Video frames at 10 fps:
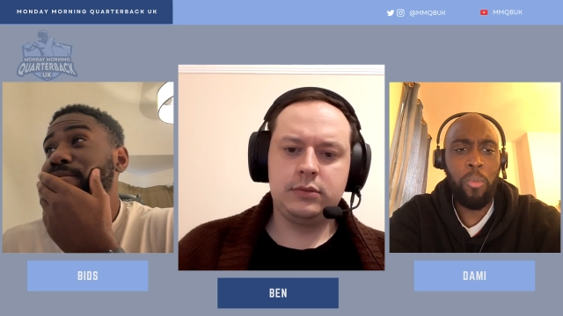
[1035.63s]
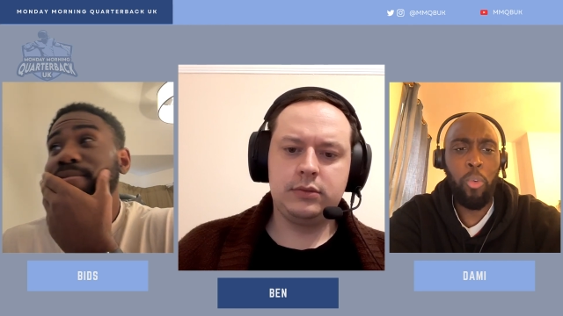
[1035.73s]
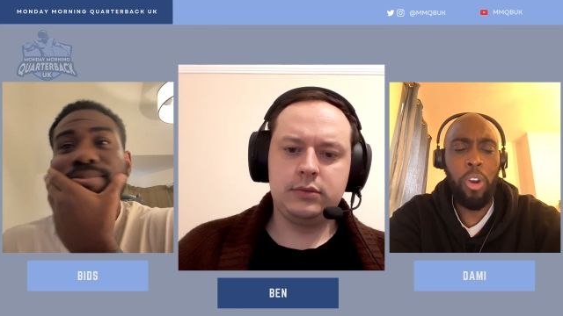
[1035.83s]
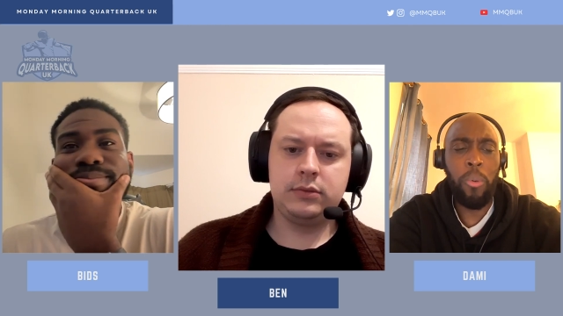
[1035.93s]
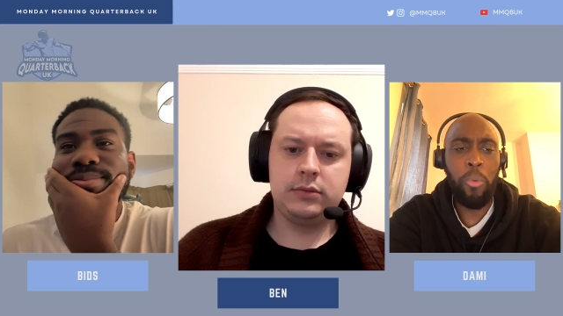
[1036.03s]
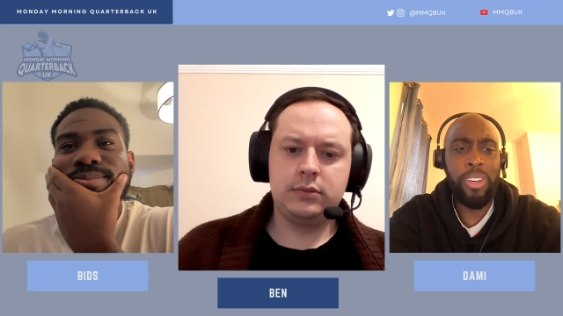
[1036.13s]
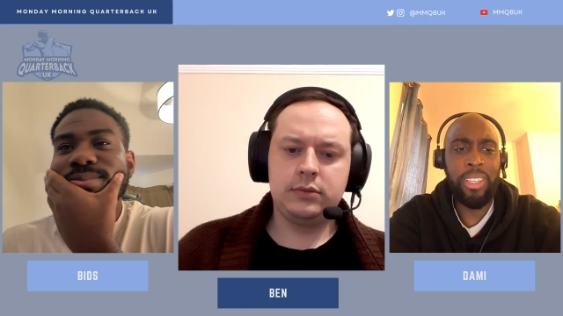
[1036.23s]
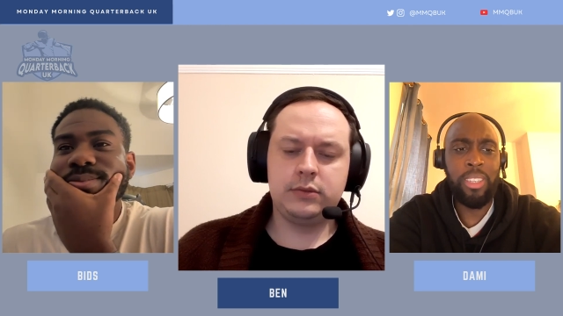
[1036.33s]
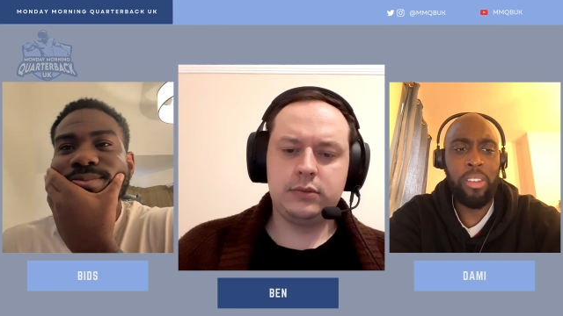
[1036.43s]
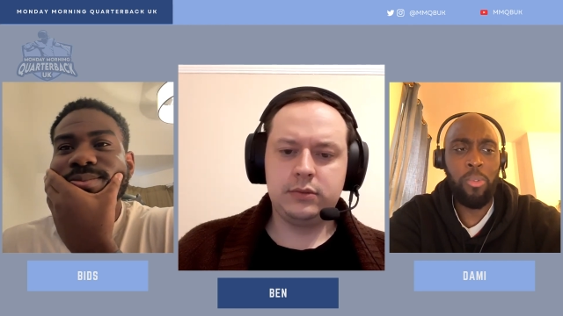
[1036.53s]
Speaker 1: What what
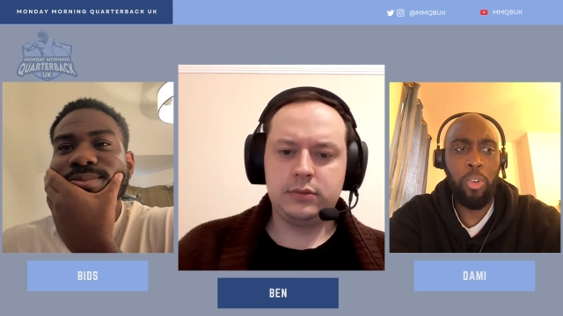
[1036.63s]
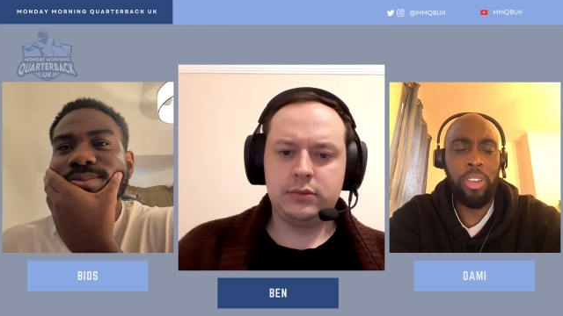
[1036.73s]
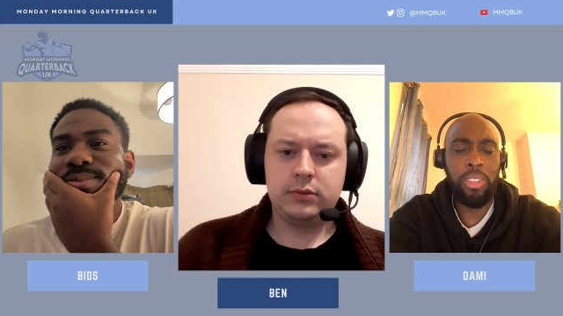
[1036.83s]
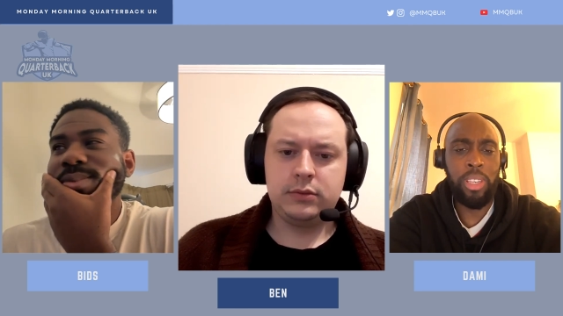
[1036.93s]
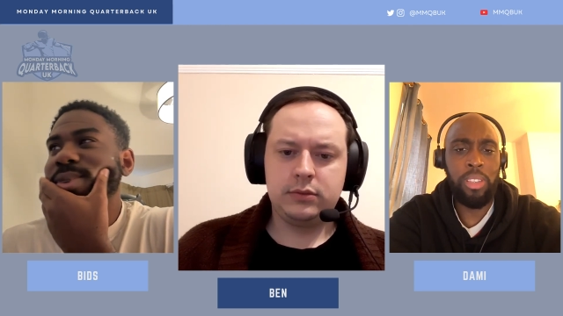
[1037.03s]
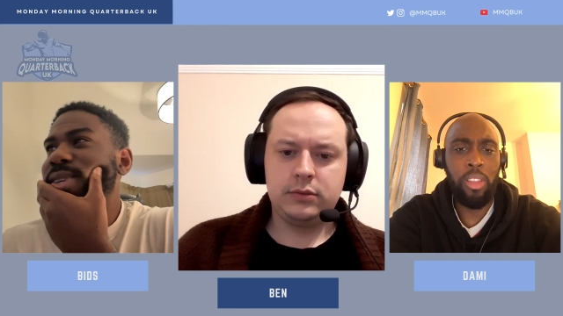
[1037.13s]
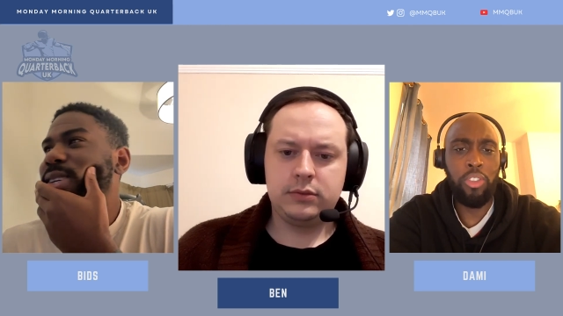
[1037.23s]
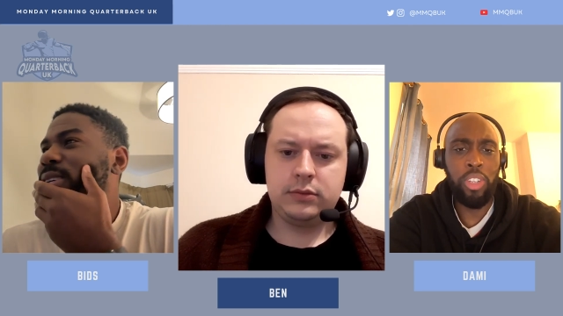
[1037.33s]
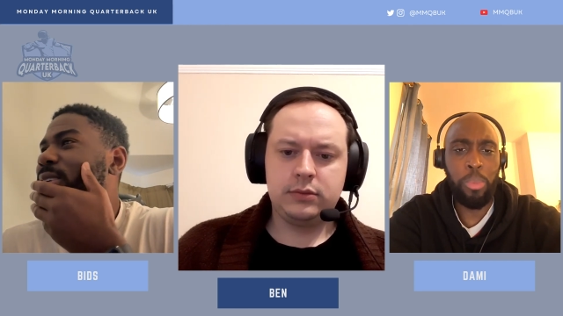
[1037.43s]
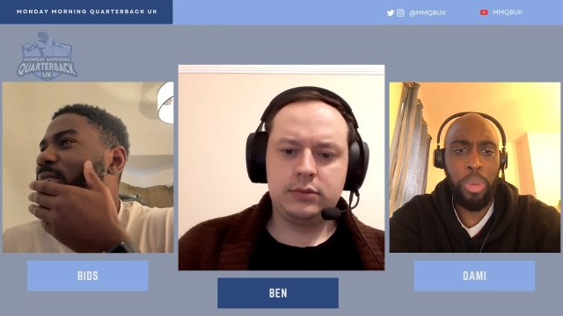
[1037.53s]
is the what is his
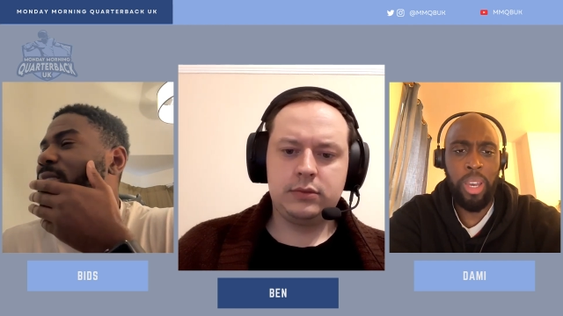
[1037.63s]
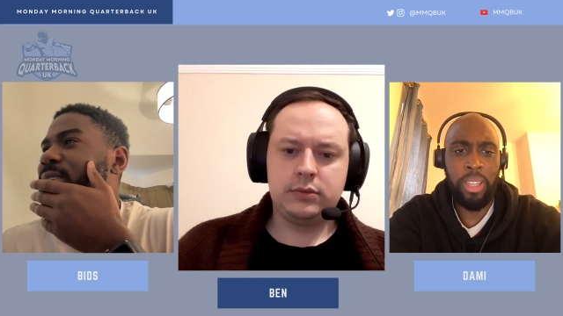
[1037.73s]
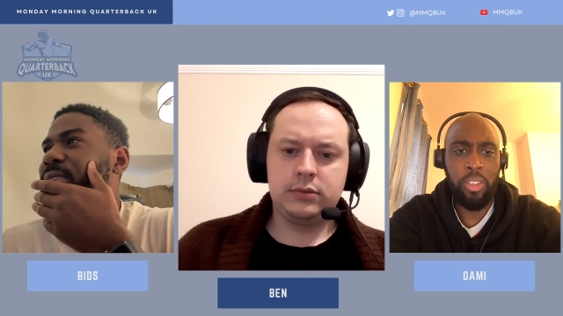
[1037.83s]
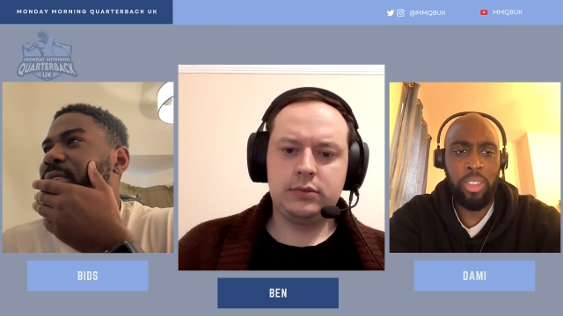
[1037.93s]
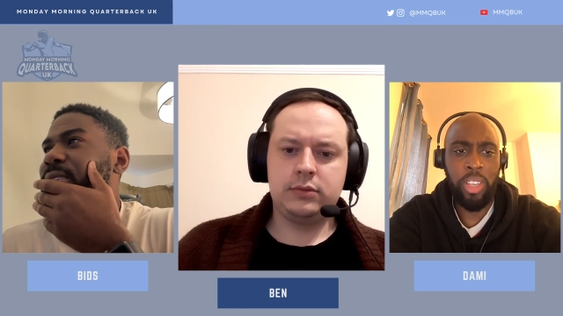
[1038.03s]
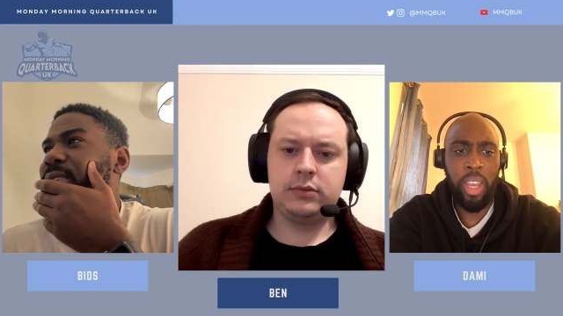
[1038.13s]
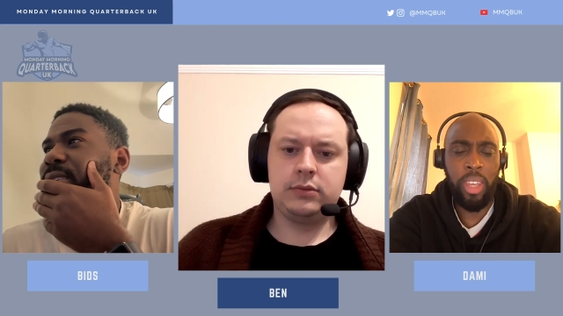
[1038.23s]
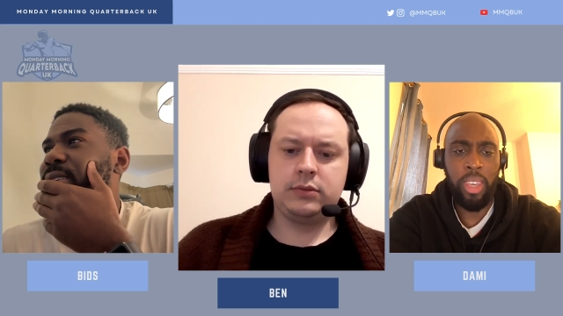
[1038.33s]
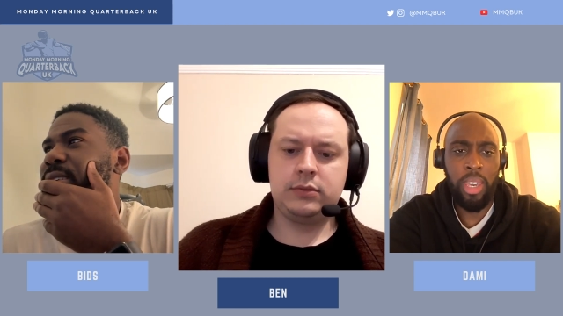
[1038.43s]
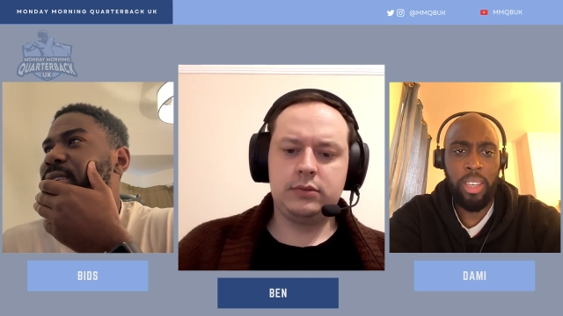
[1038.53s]
logic behind not
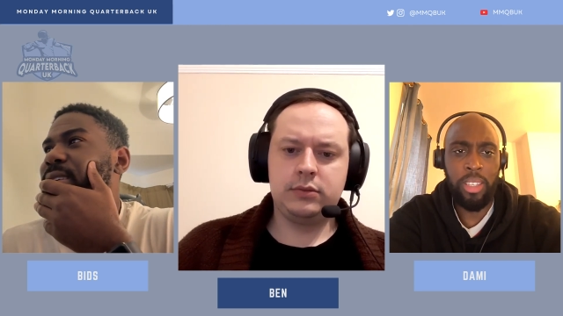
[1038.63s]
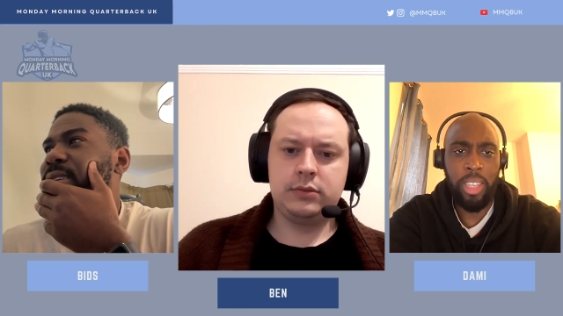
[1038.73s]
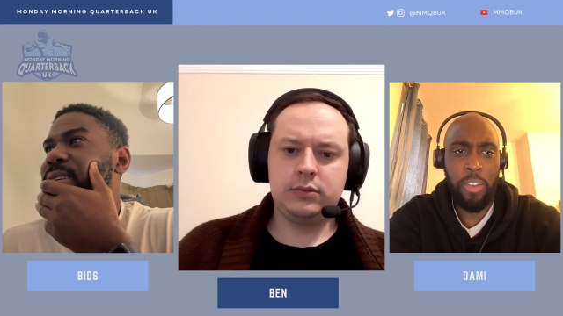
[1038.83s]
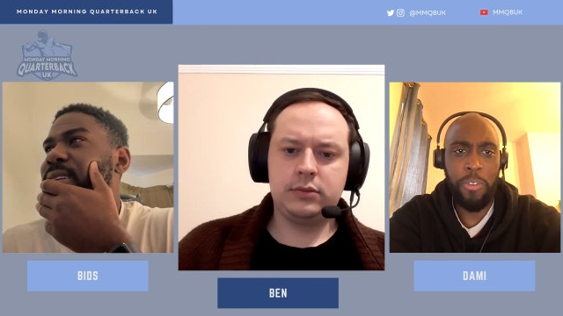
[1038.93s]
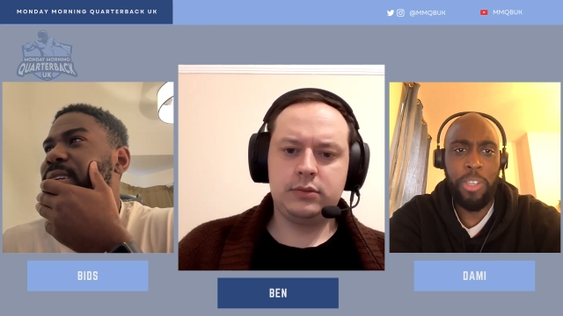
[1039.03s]
signing it? Is there a